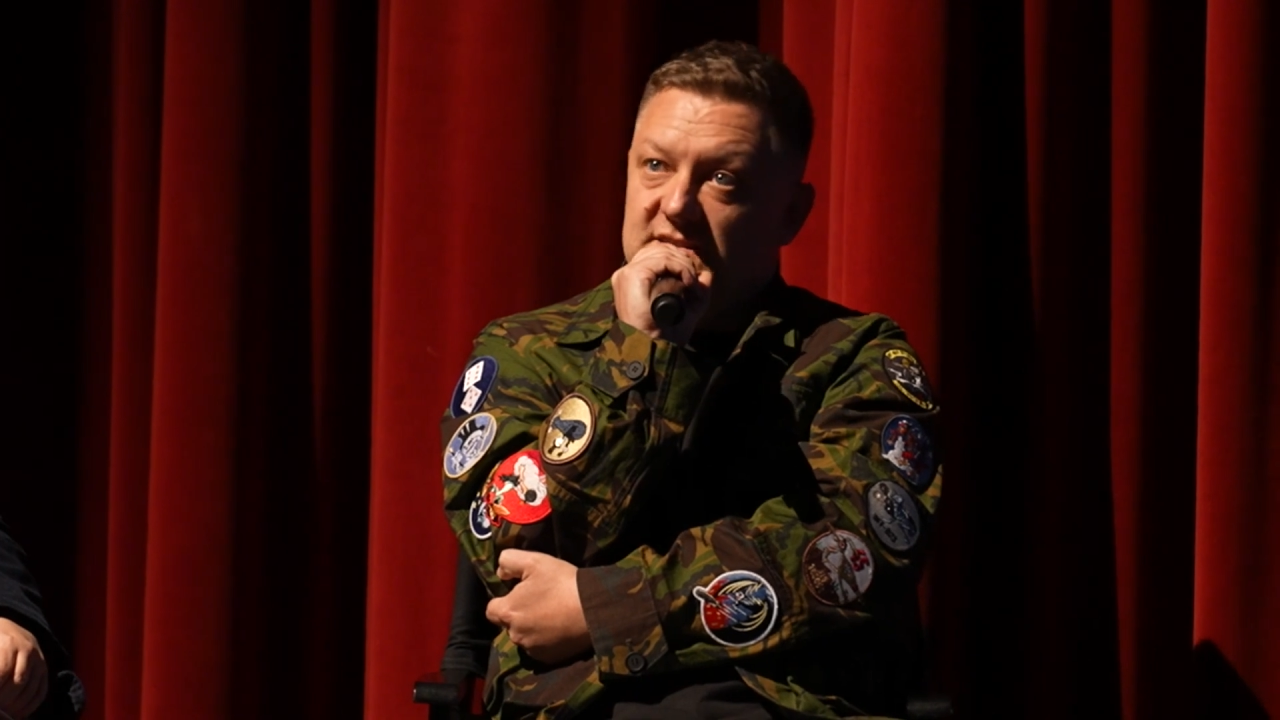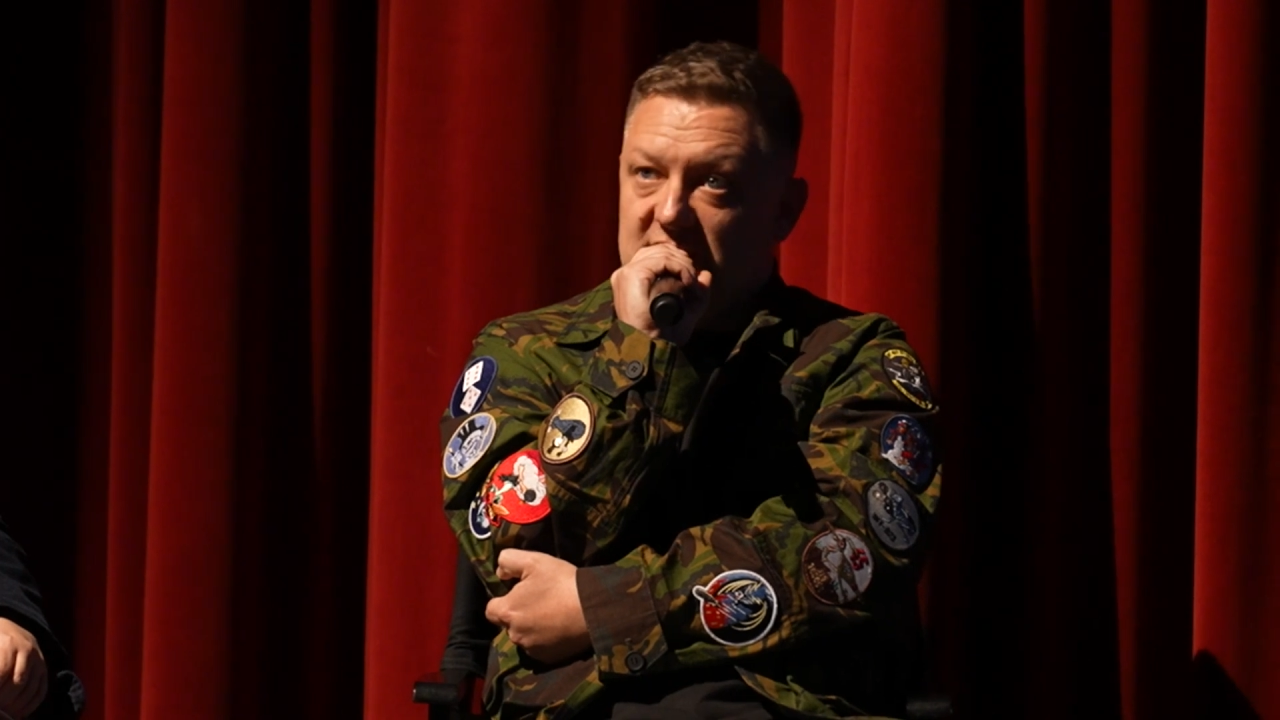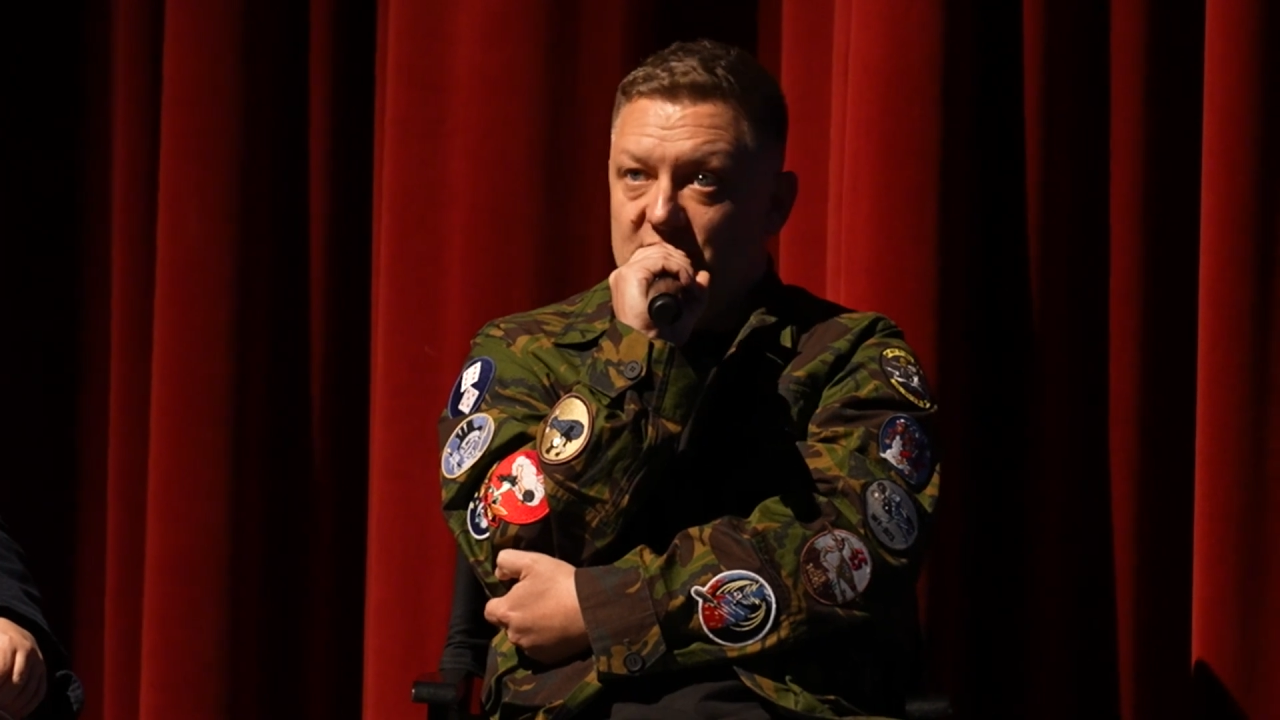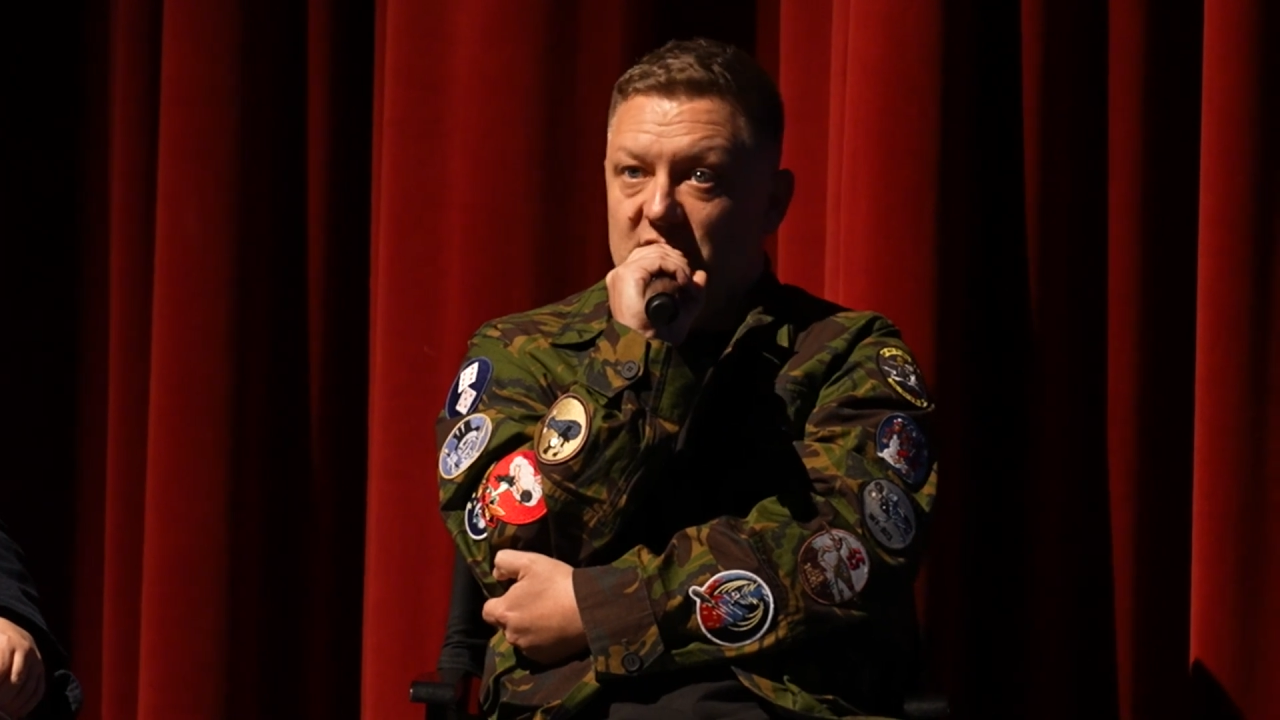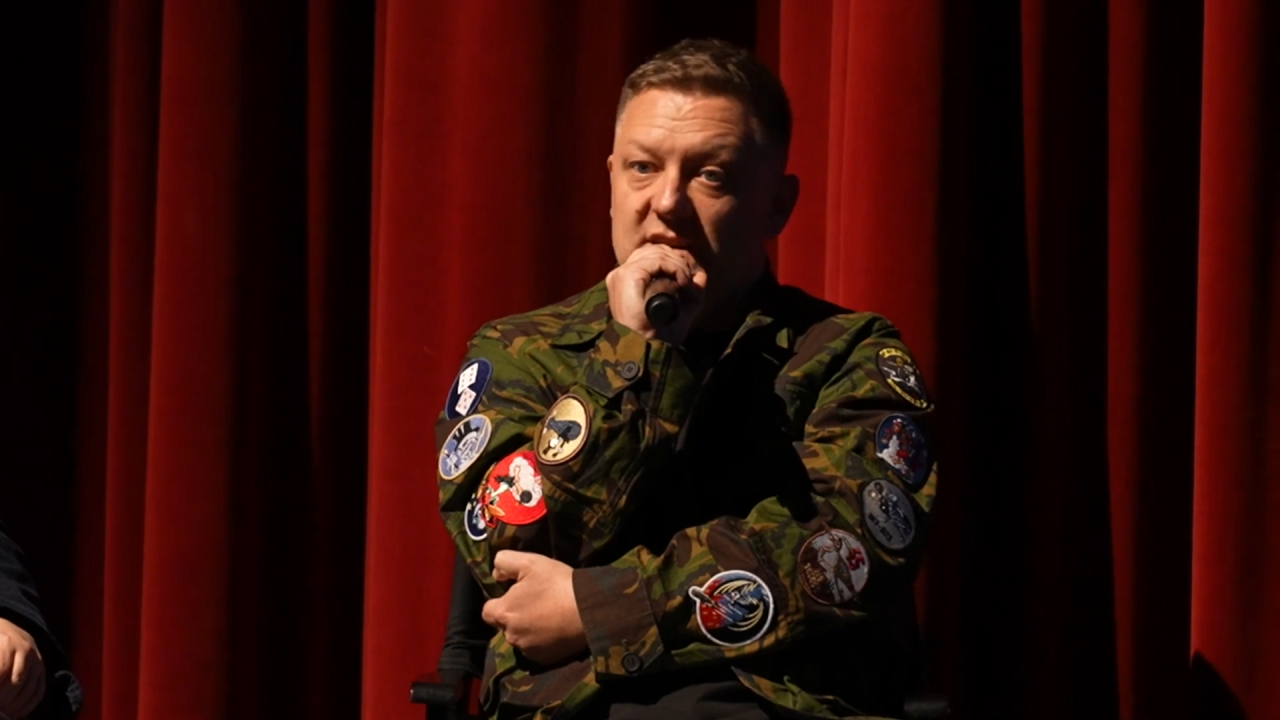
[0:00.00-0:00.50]

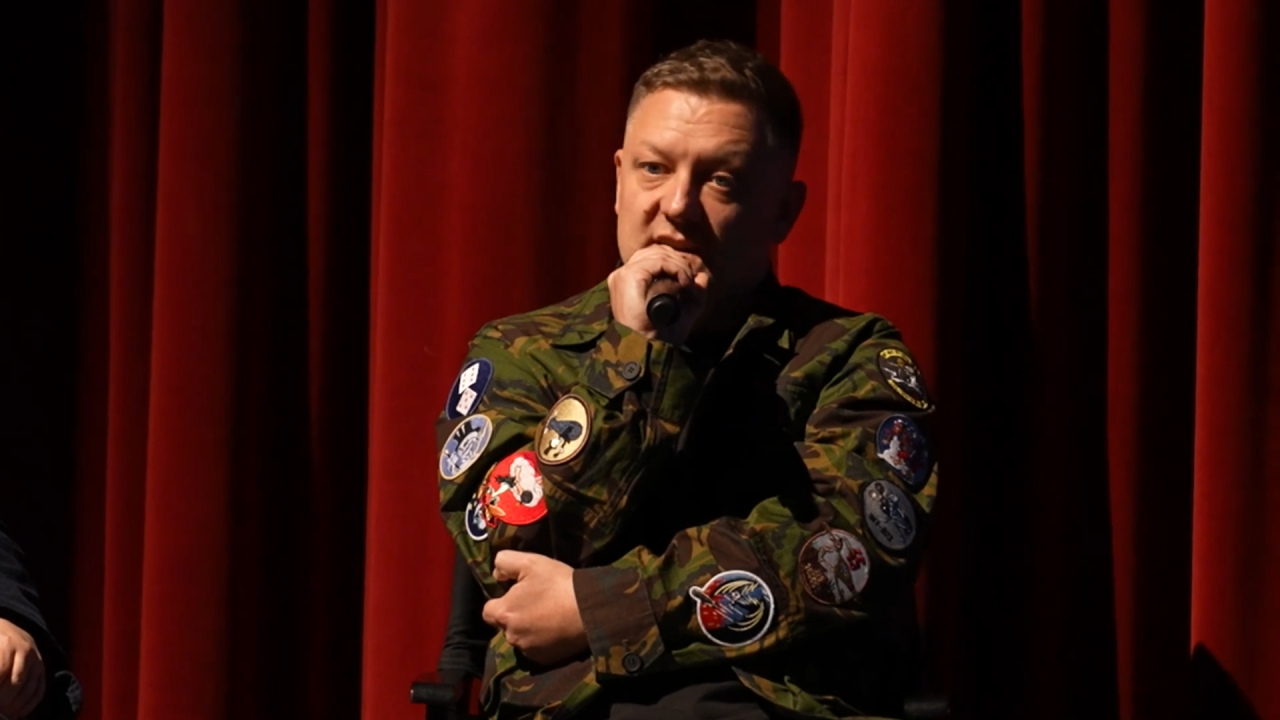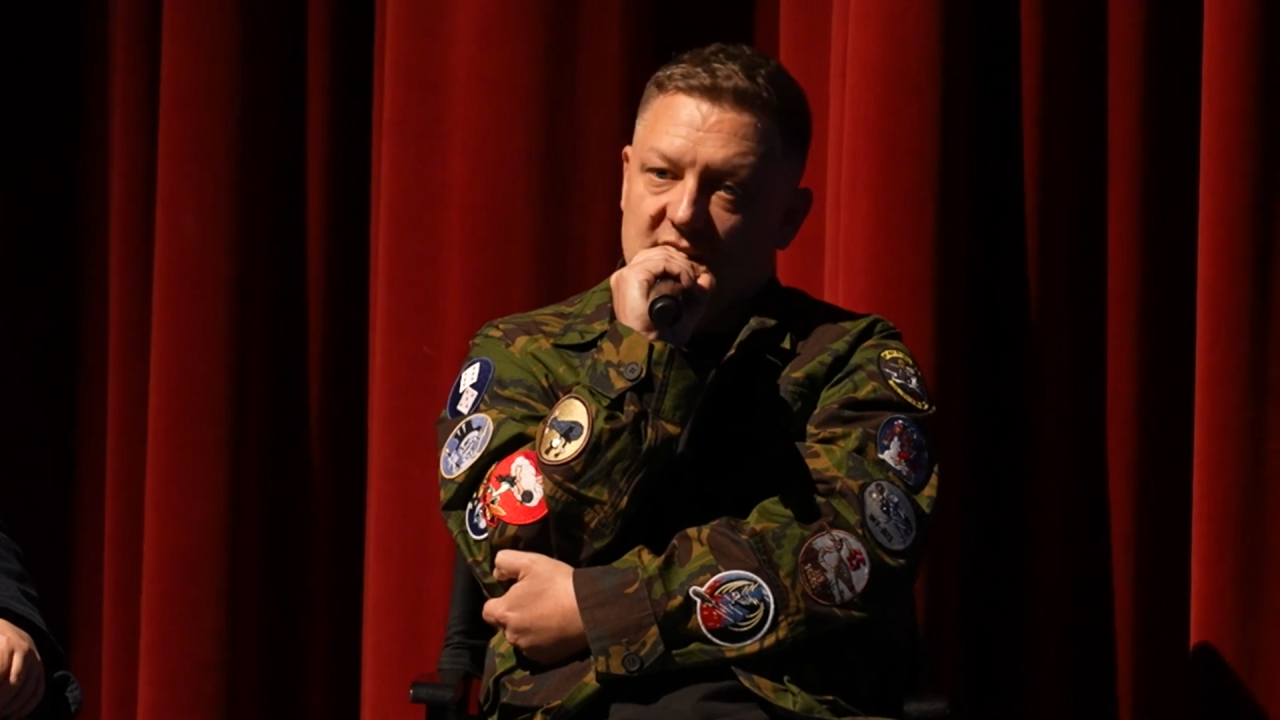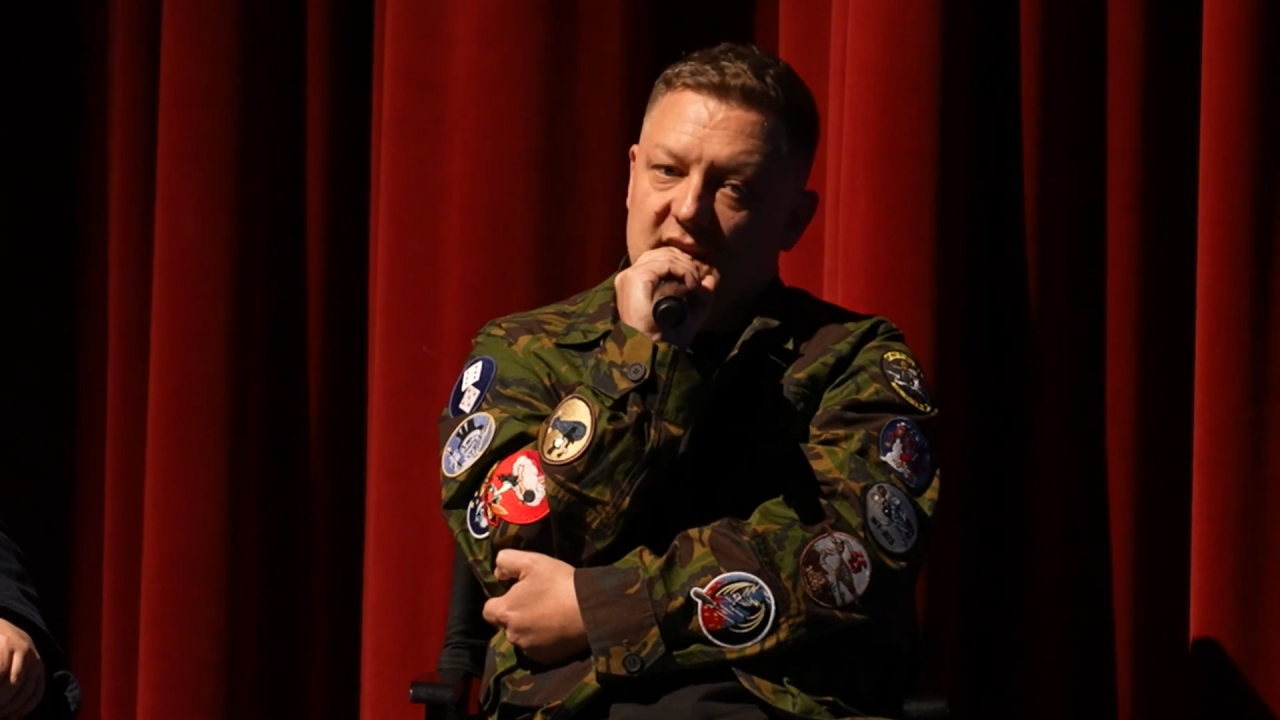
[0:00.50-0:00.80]
17,